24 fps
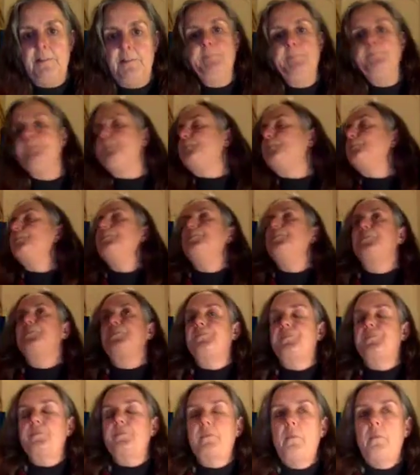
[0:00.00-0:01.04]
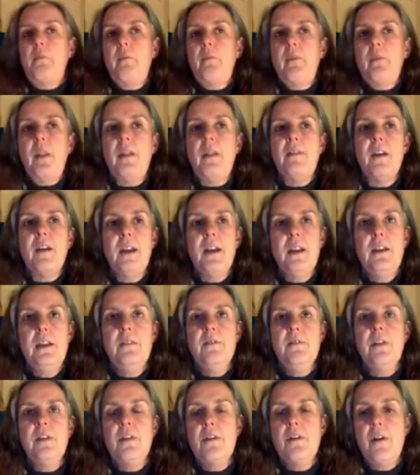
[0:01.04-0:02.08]
that even though you've become
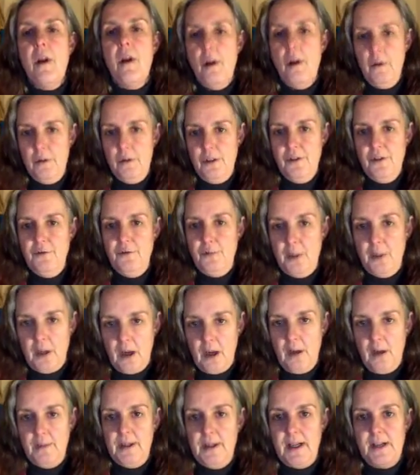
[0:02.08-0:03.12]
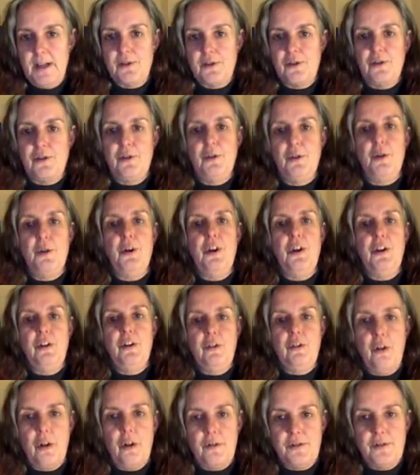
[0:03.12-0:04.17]
an astronaut and you're off to the moon and everything's
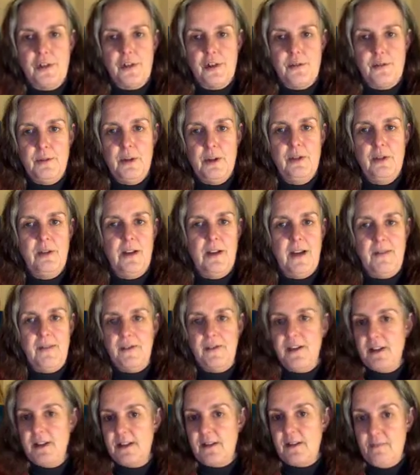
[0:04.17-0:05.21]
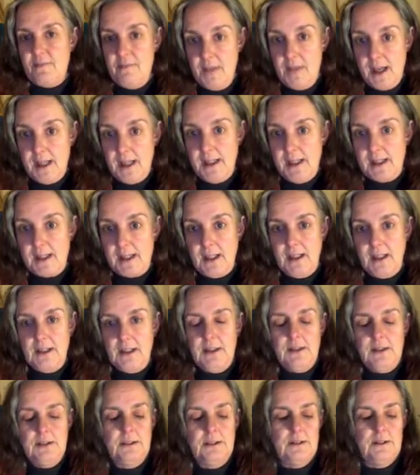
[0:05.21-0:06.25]
amazing, clearly not
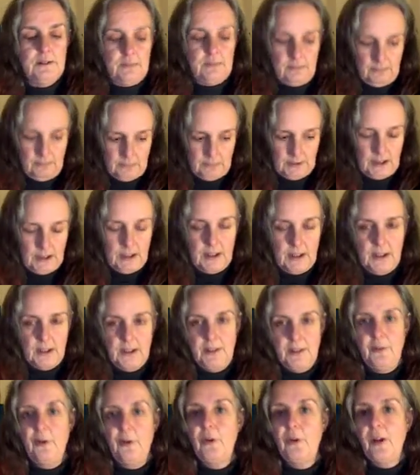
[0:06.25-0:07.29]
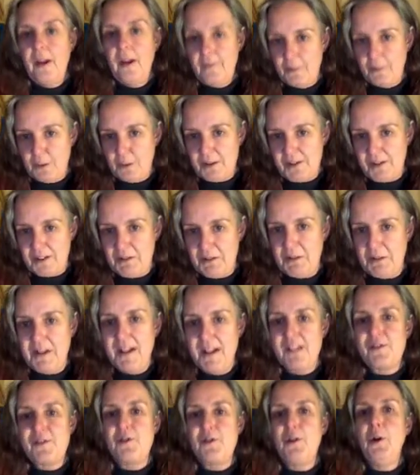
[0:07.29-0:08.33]
everyone's going to be an astronaut,
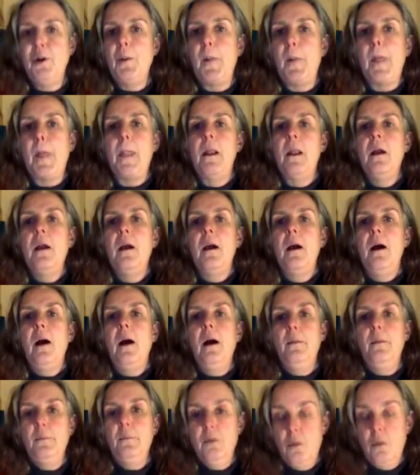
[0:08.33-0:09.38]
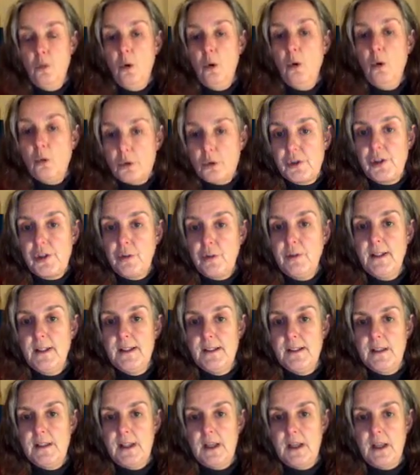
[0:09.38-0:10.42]
you also need to take care of yourself. So
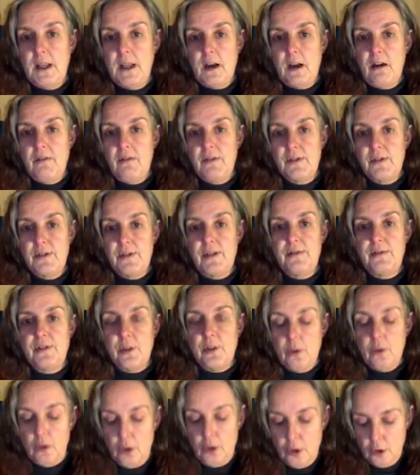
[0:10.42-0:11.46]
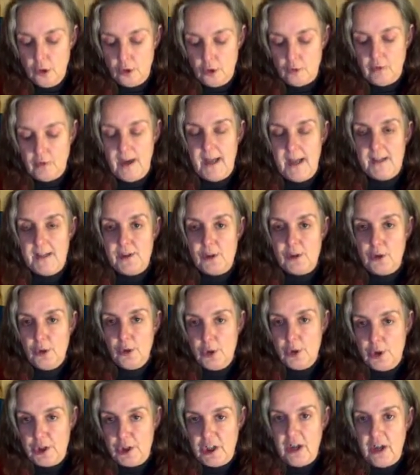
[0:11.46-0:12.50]
good rest, good diet, good
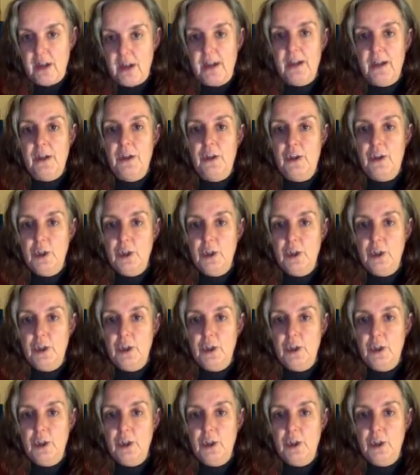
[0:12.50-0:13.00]
exercise,